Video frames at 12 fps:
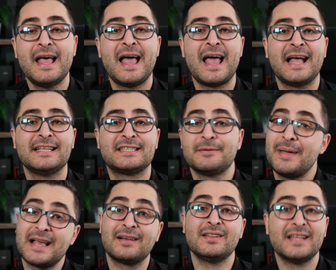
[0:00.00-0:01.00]
and to
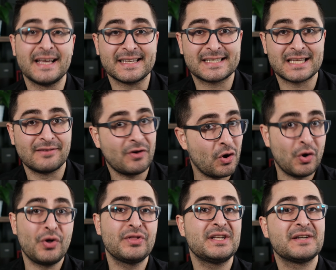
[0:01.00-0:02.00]
make a list of
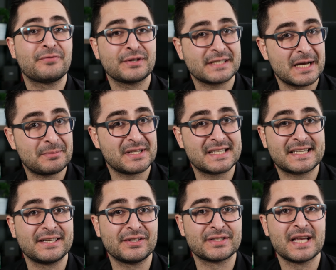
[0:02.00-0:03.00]
all the different types of
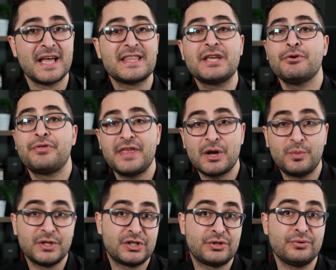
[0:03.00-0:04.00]
skills that you think
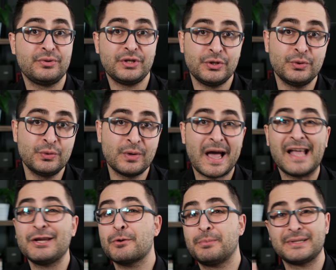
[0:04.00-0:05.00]
would suit you and
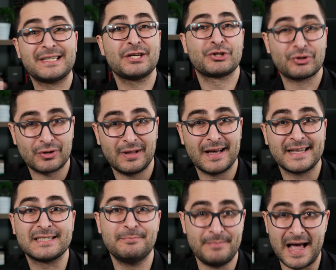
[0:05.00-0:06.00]
your potential
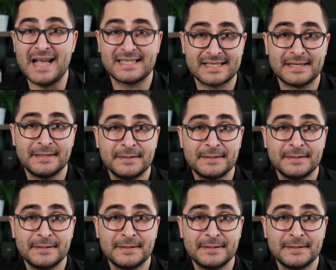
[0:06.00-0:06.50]
clients best.